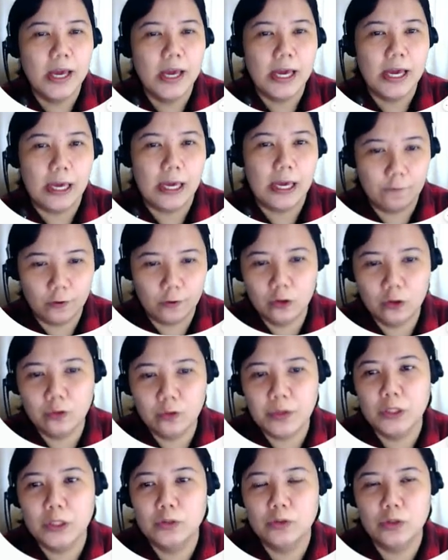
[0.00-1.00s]
if you're
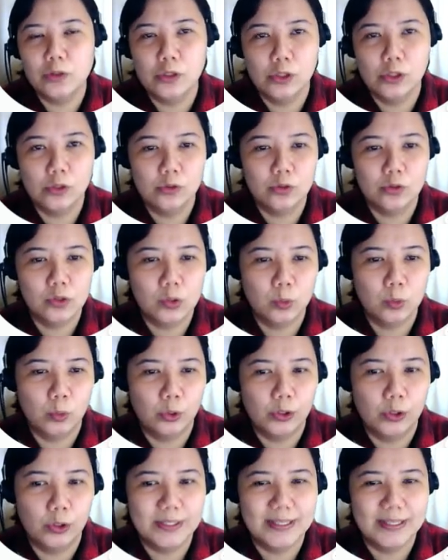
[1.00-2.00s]
going to use
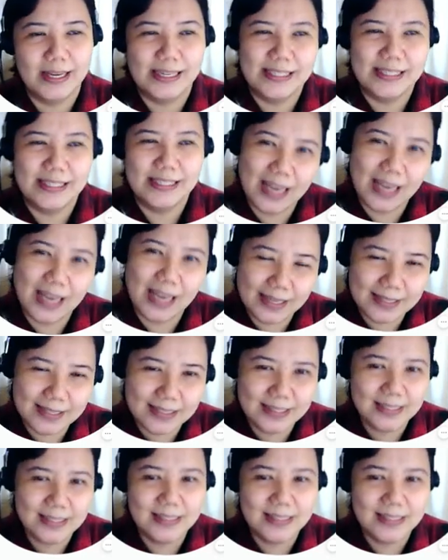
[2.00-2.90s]
words like next,